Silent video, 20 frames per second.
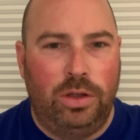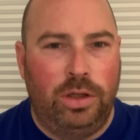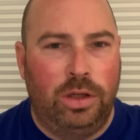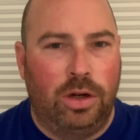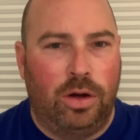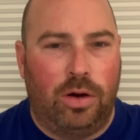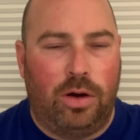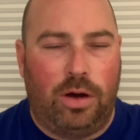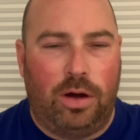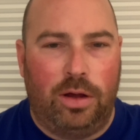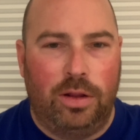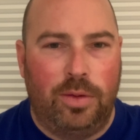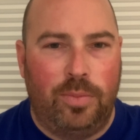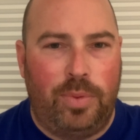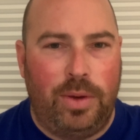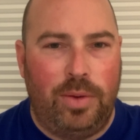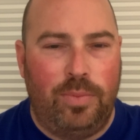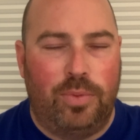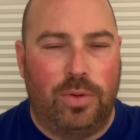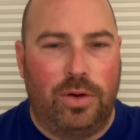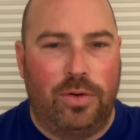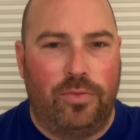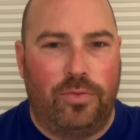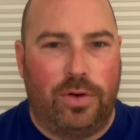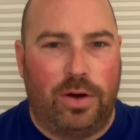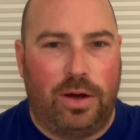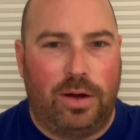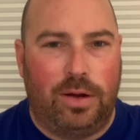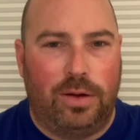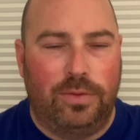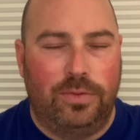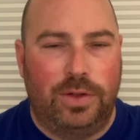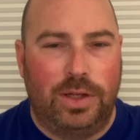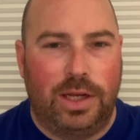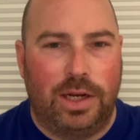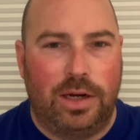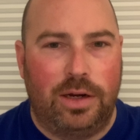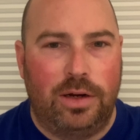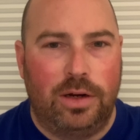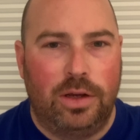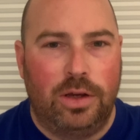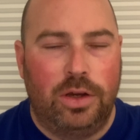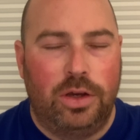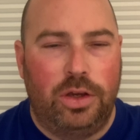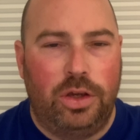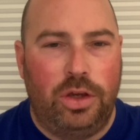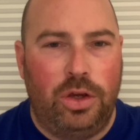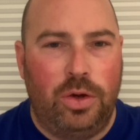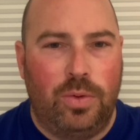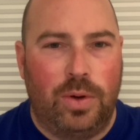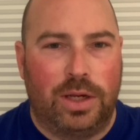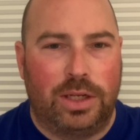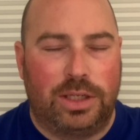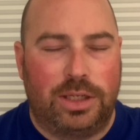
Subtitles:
all the people involved in U.S.